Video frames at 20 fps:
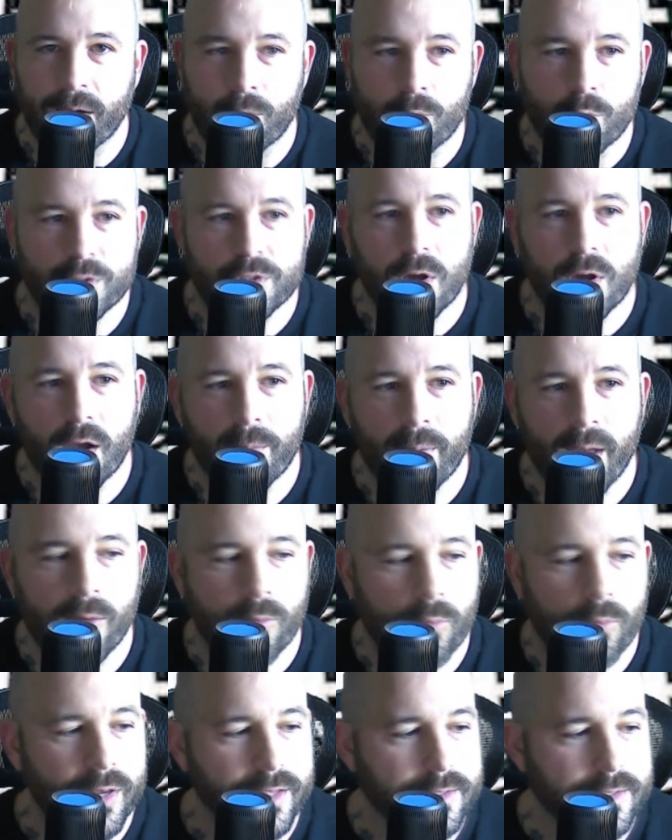We'll talk about
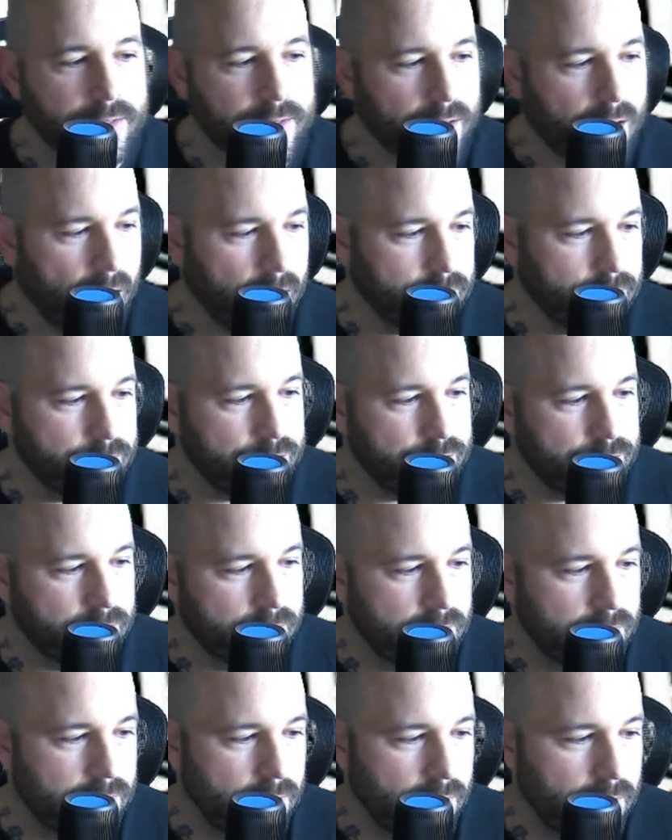what he did in college
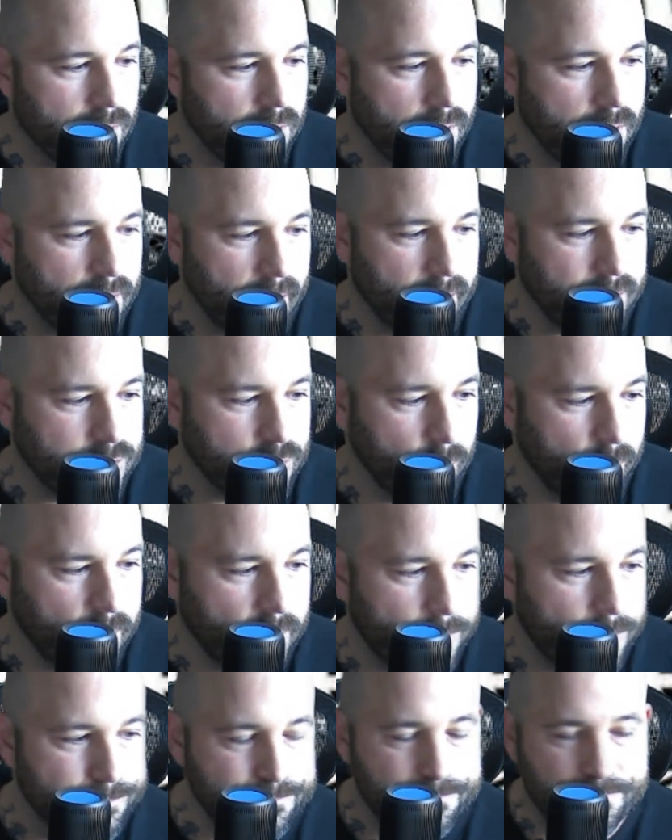next week.
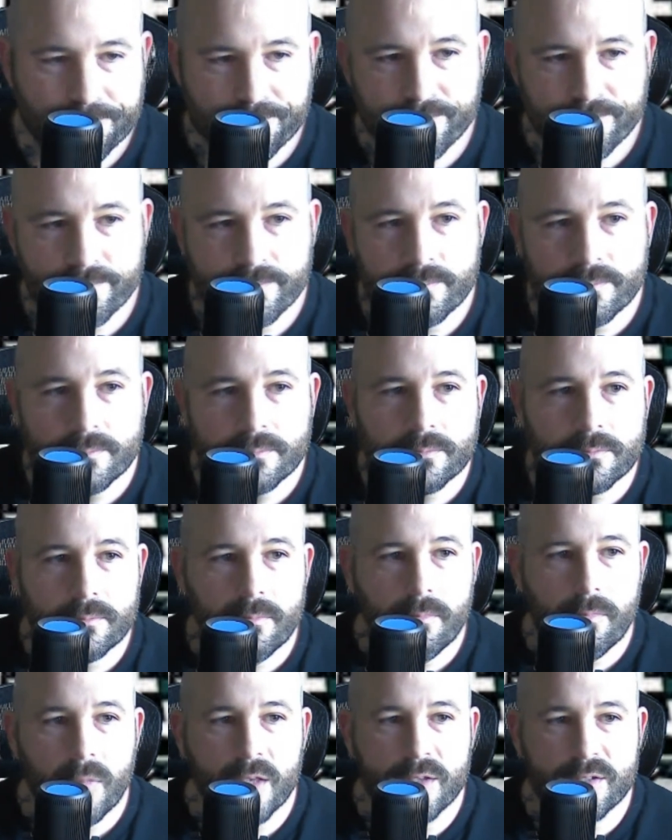
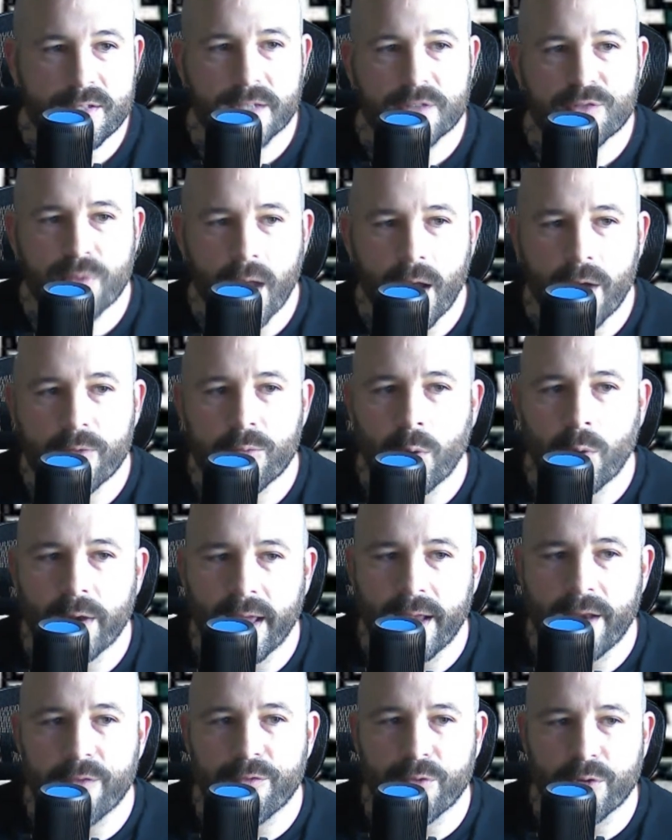6th round,
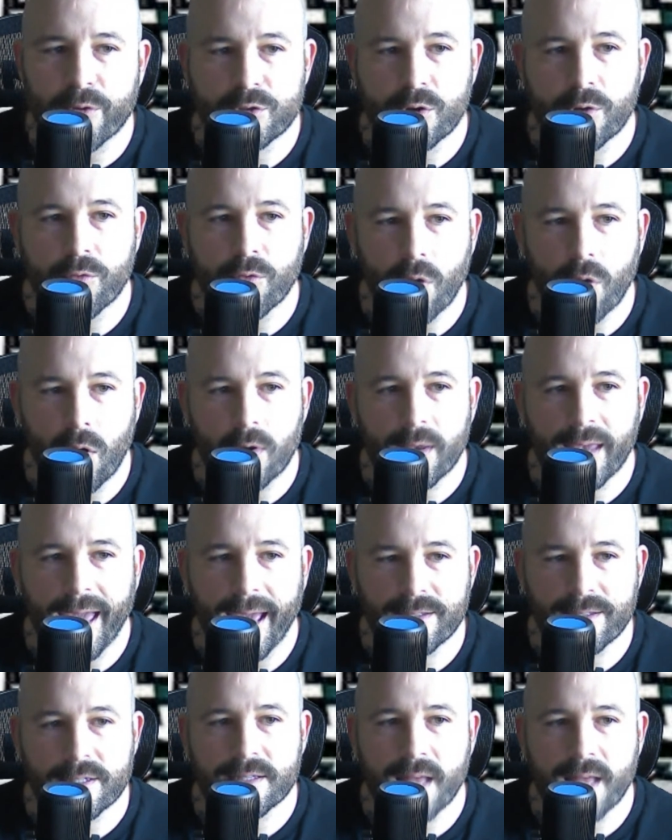181st overall,
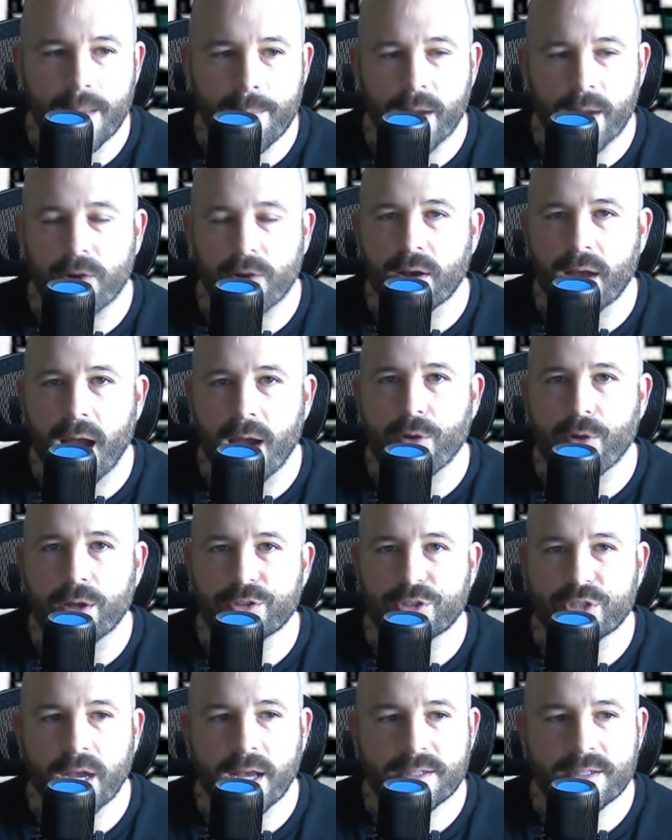Kansas linebacker Kyron
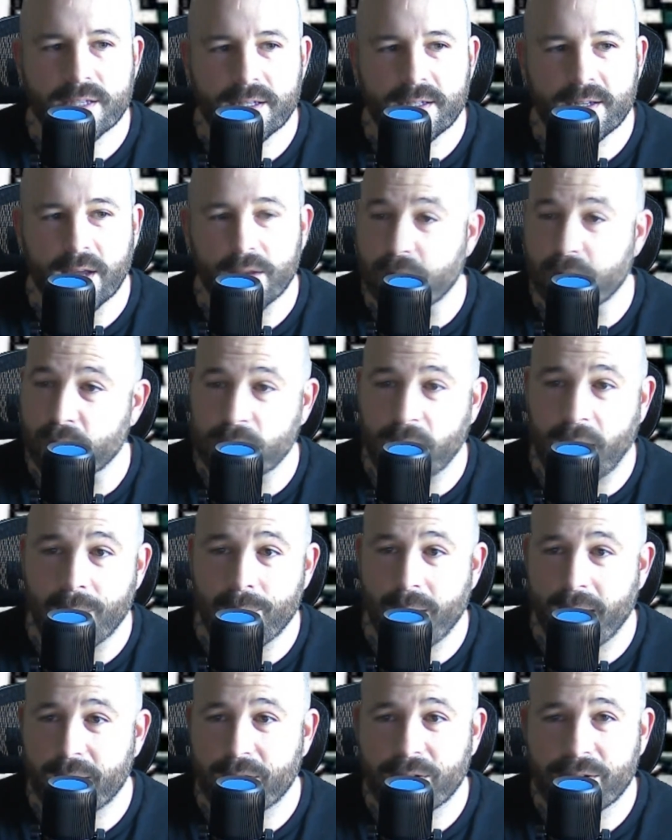Johnson, another
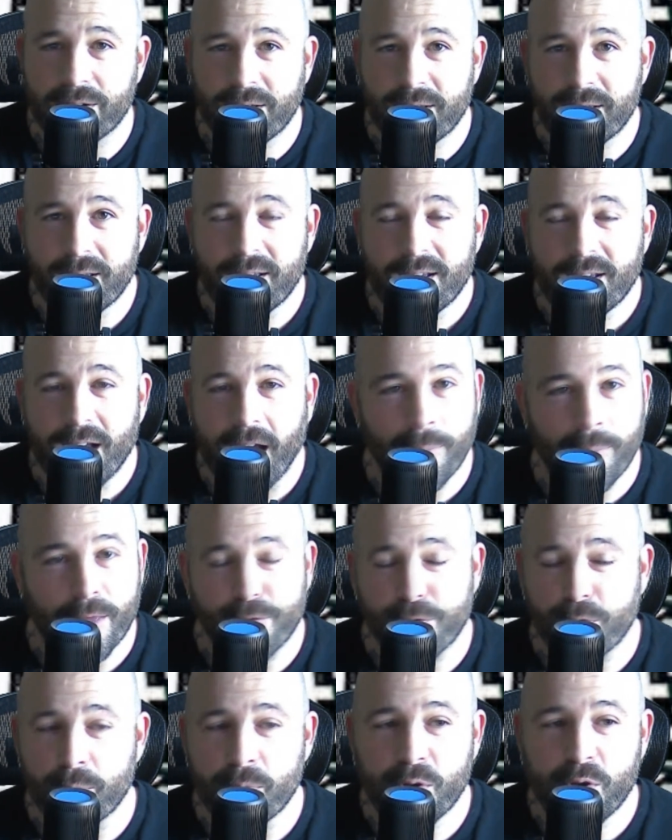linebacker. I'm not
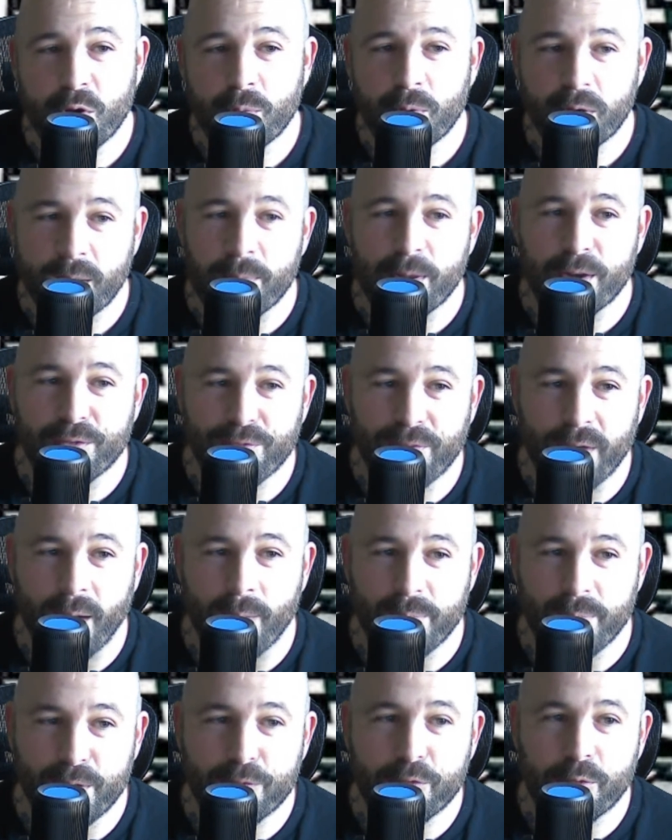familiar, but I'll
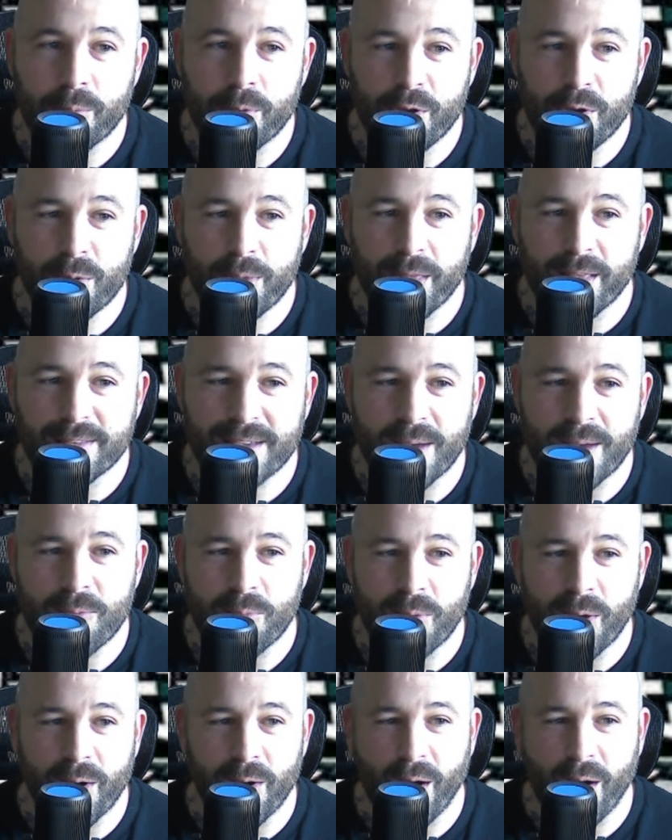be familiar by the time
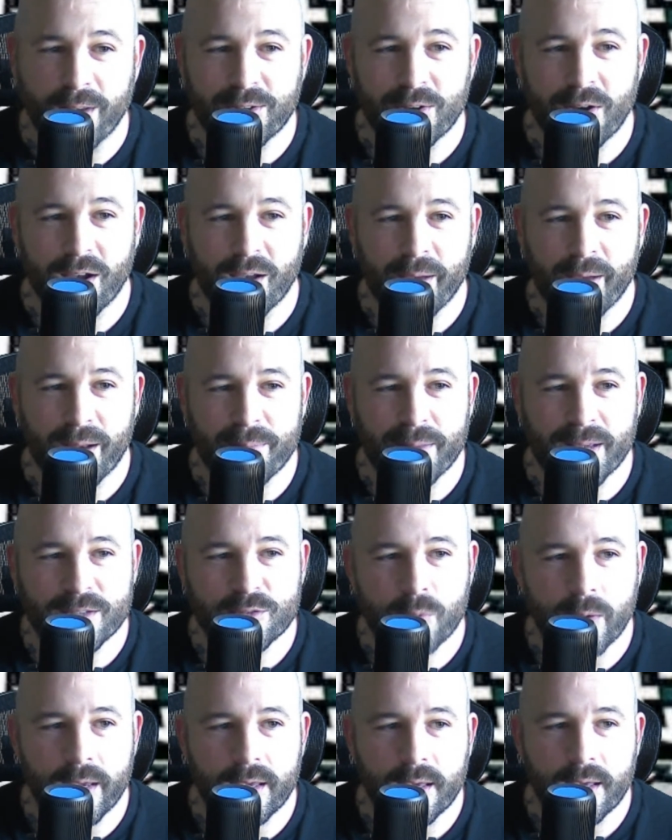I talk about him next
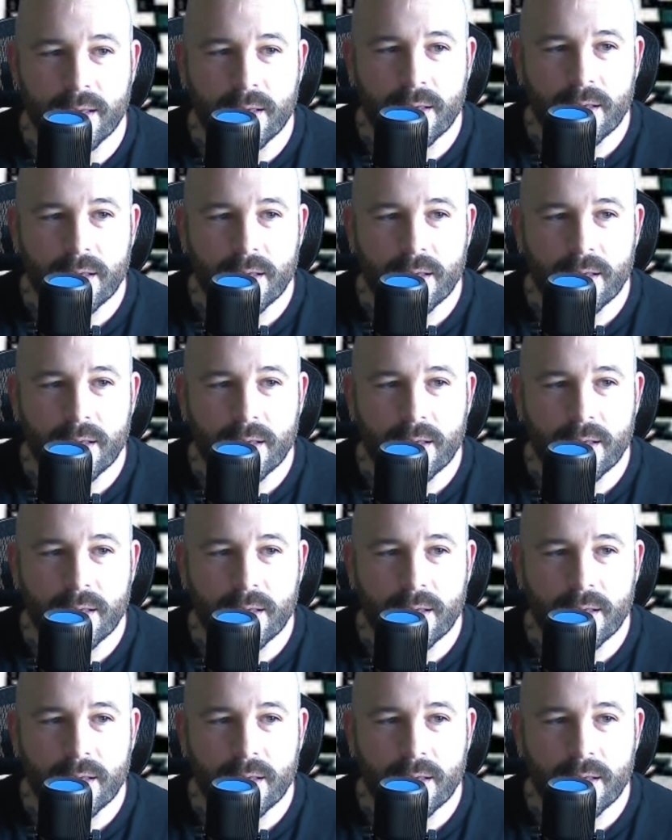week.